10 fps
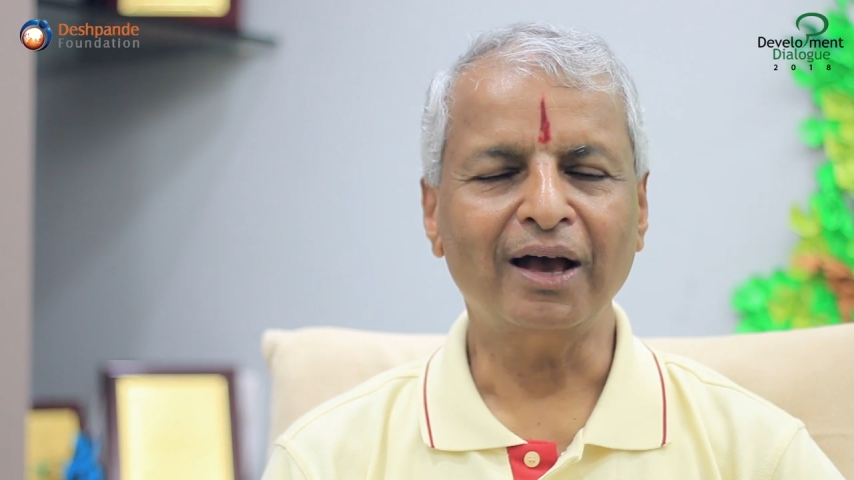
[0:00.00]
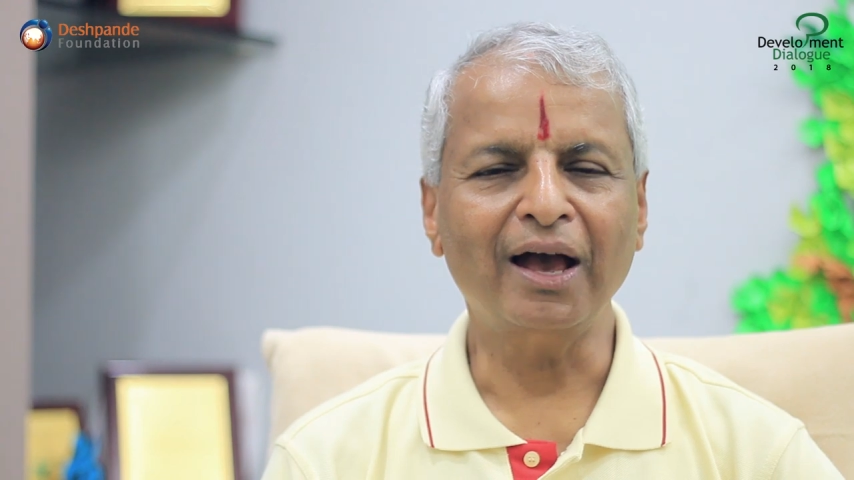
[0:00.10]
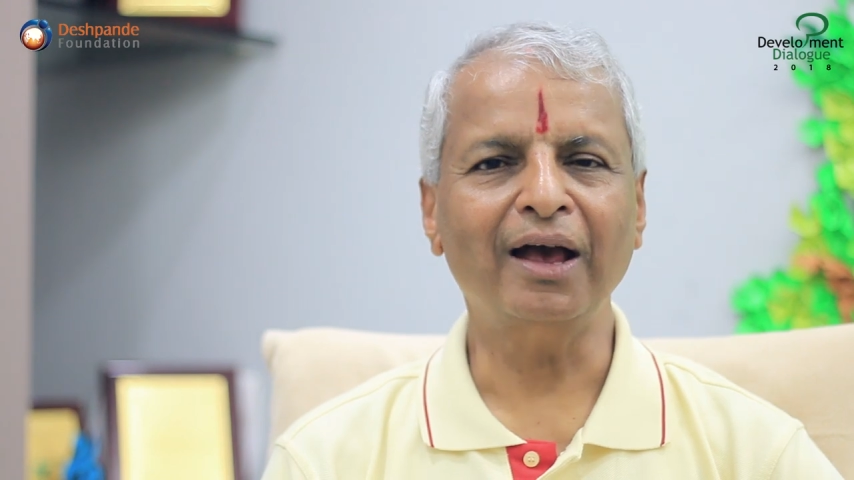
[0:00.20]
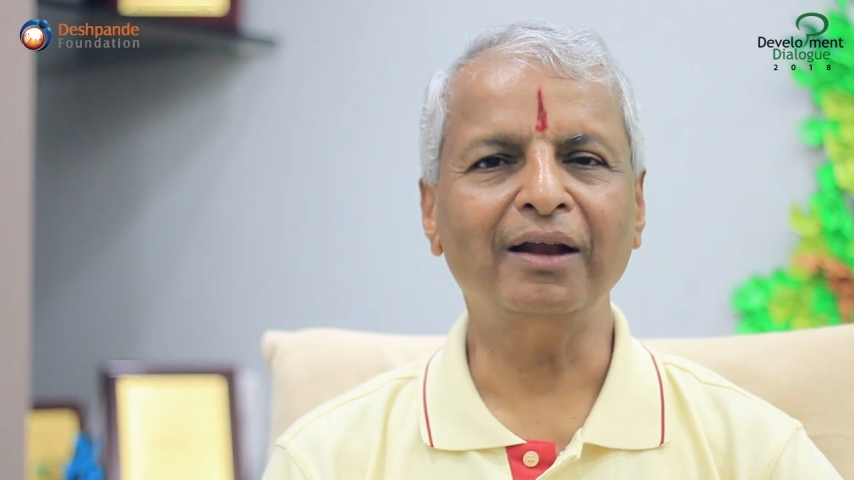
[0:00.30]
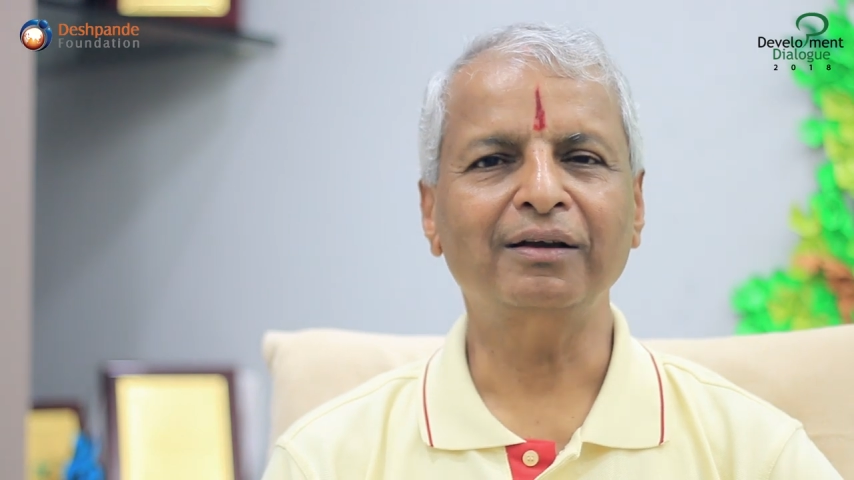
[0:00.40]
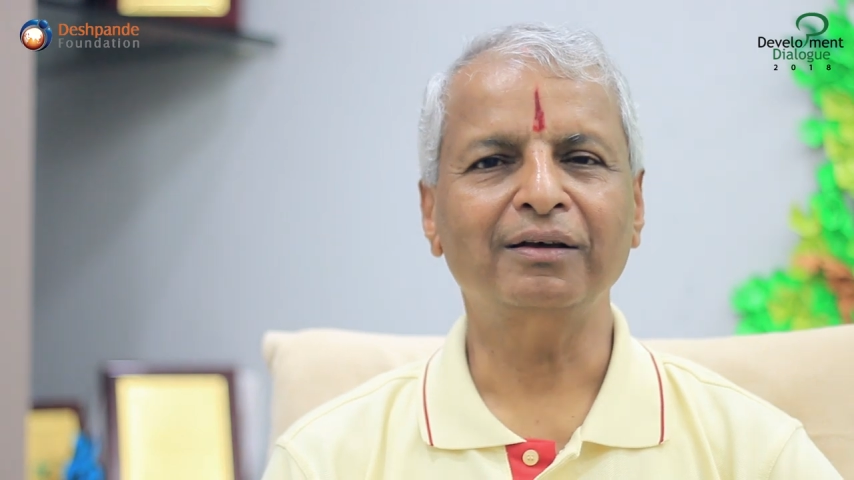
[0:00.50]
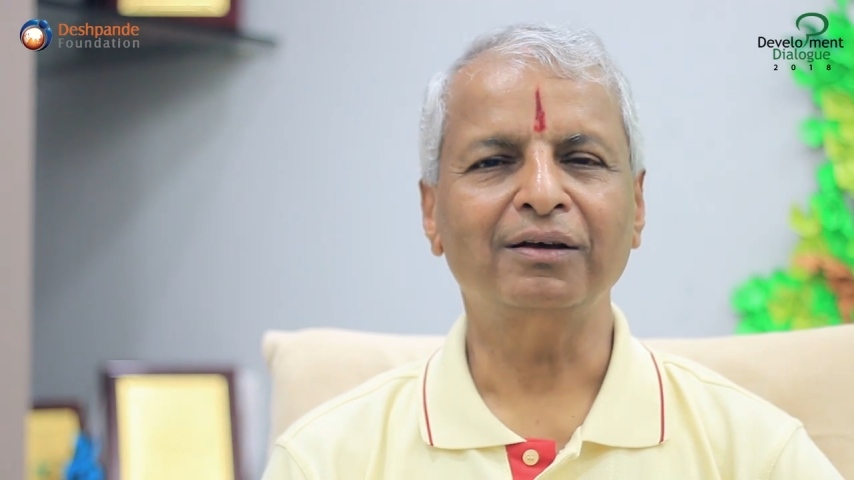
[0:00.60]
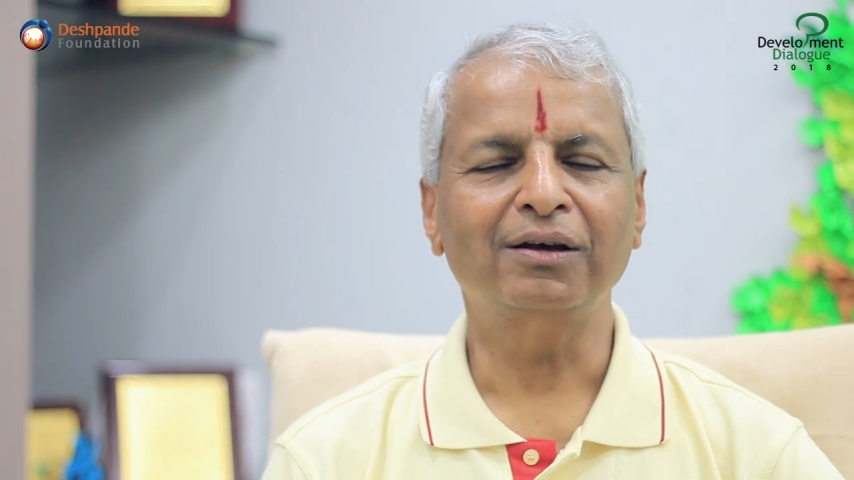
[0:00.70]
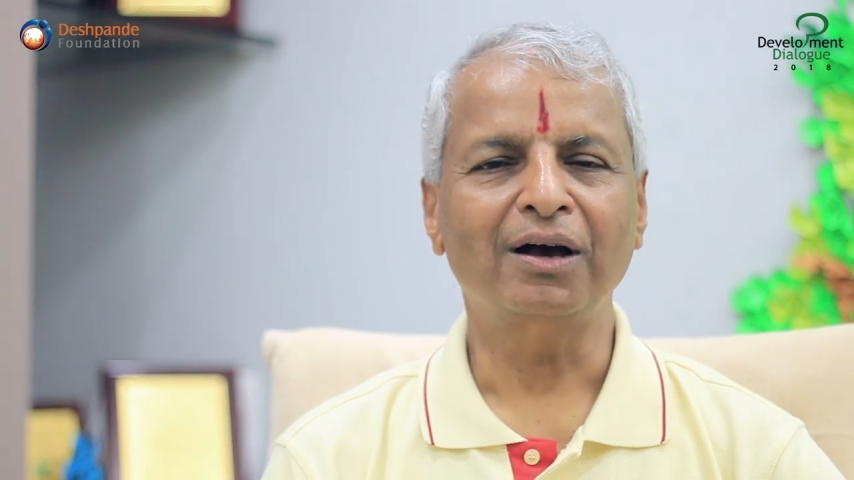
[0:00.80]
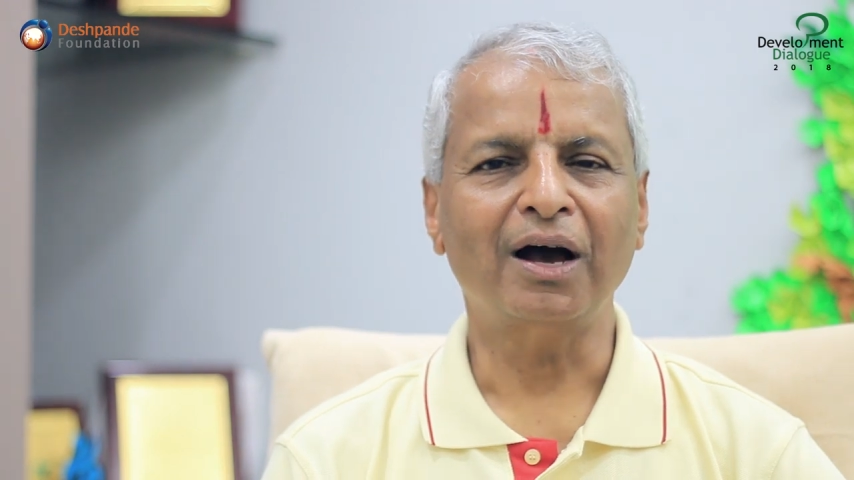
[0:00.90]

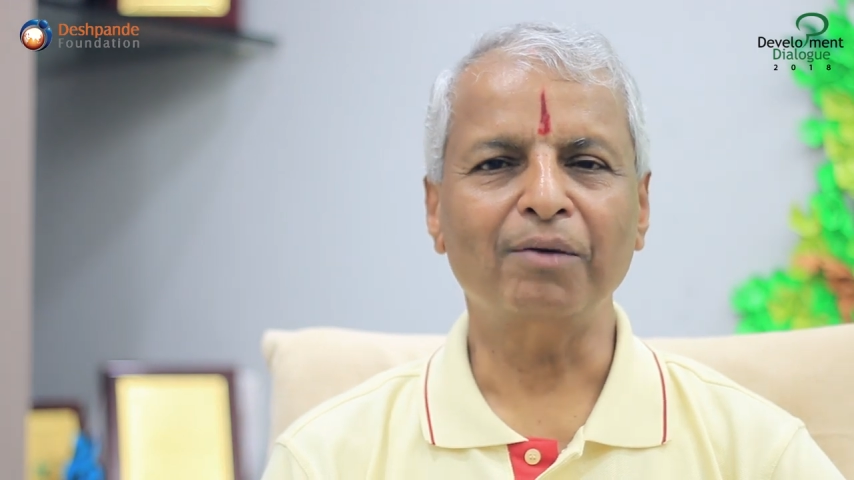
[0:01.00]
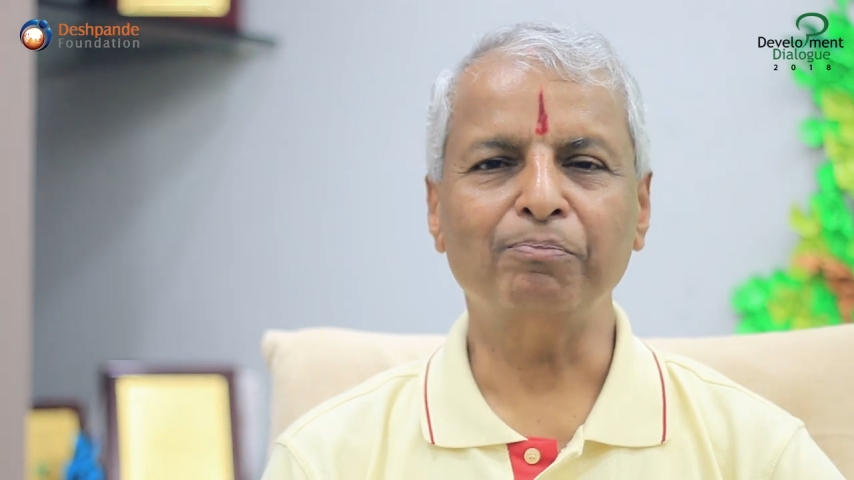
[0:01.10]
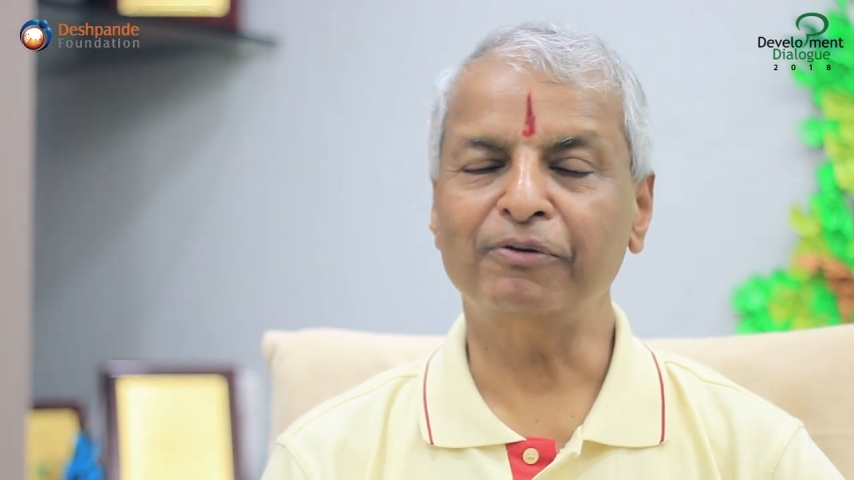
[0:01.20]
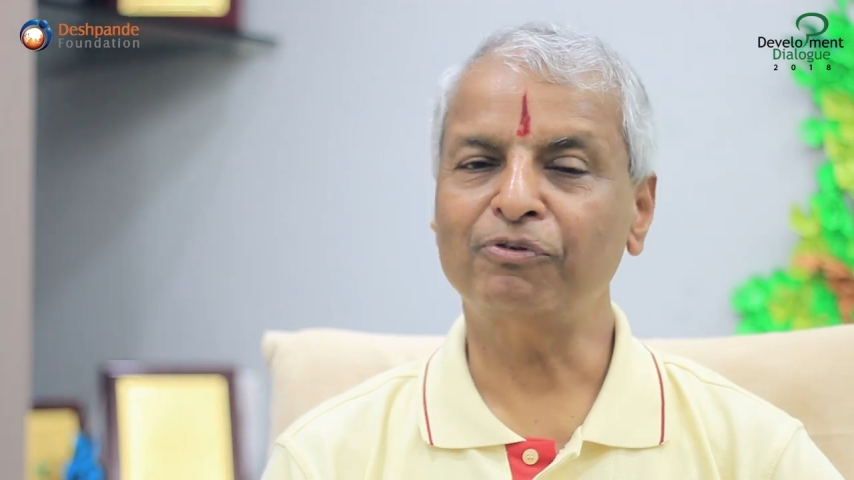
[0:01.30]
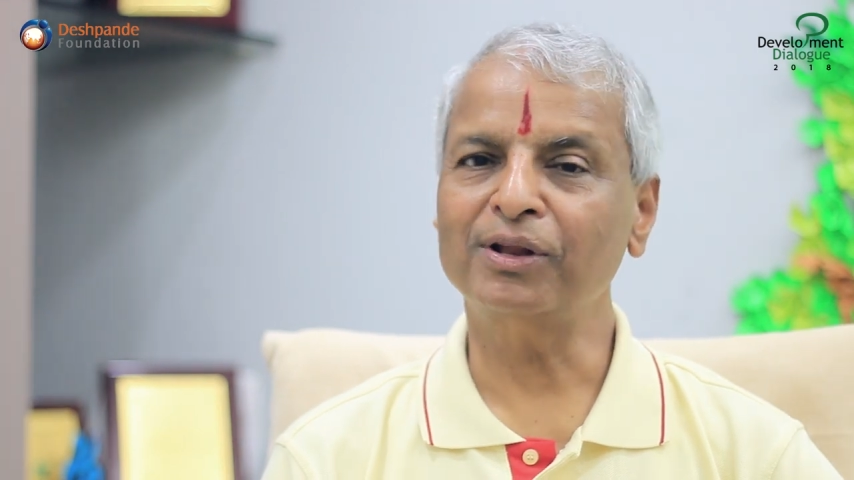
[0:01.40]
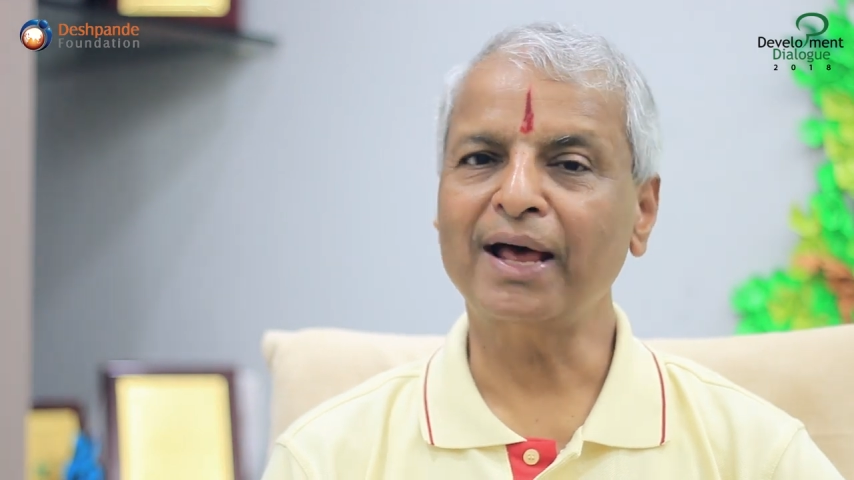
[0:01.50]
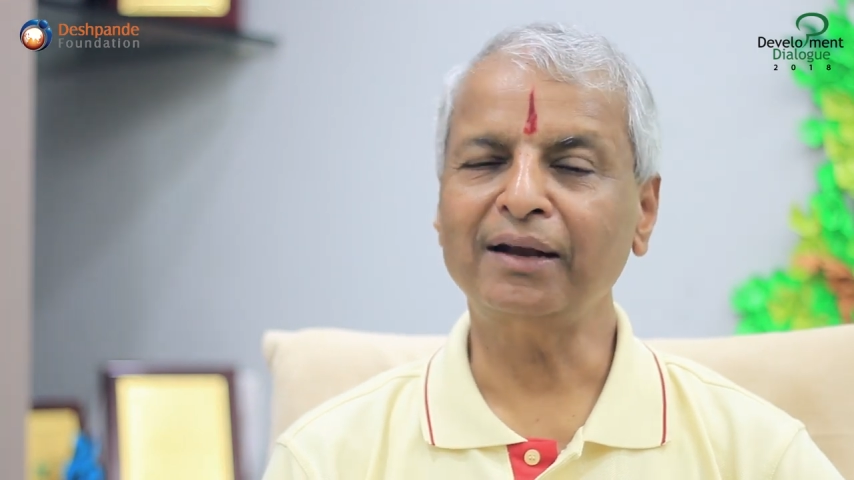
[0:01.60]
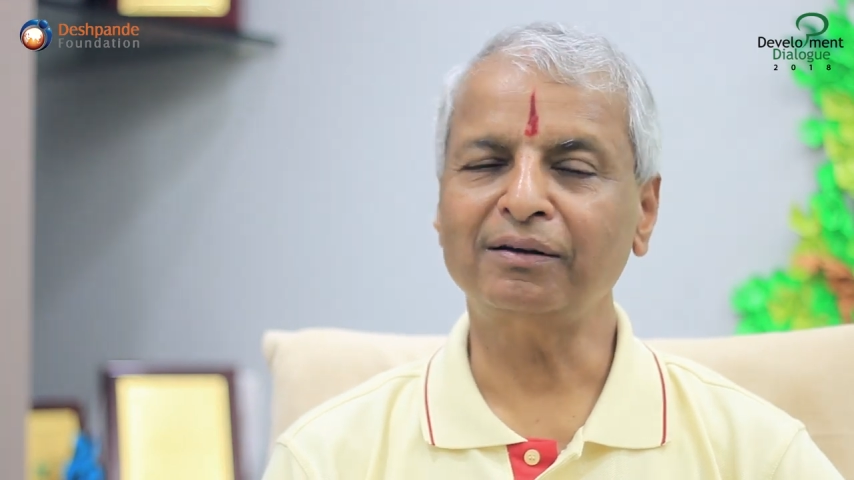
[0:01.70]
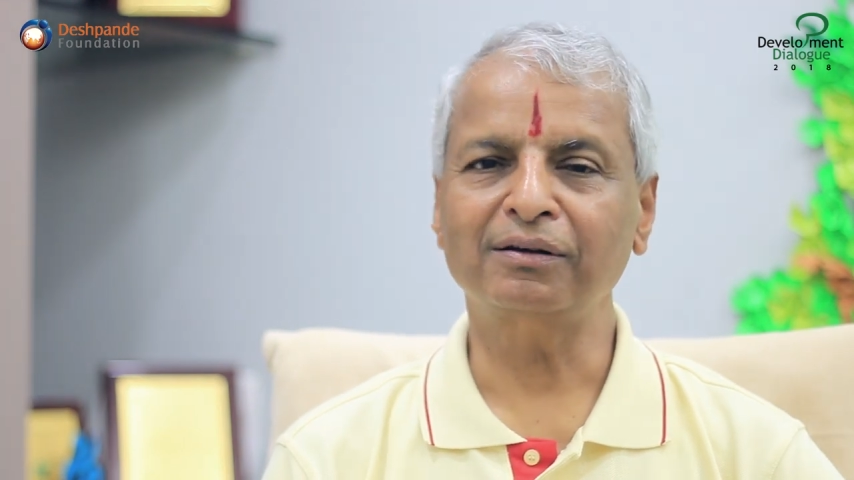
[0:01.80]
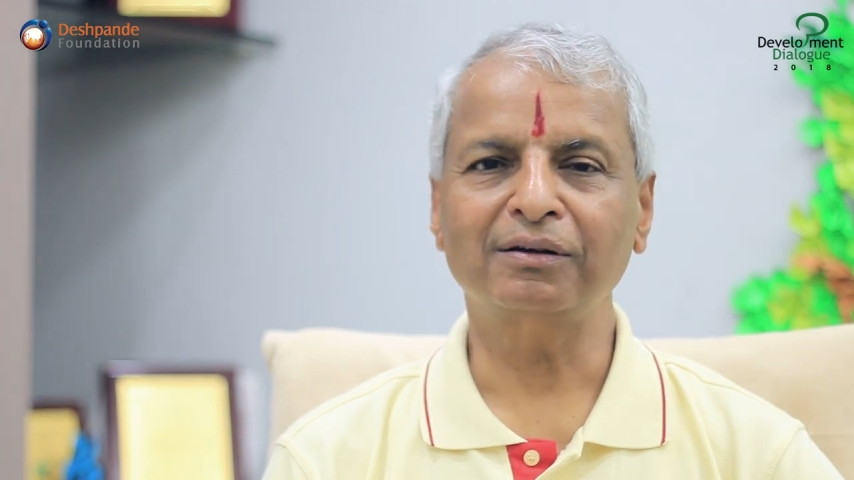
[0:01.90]
And before that,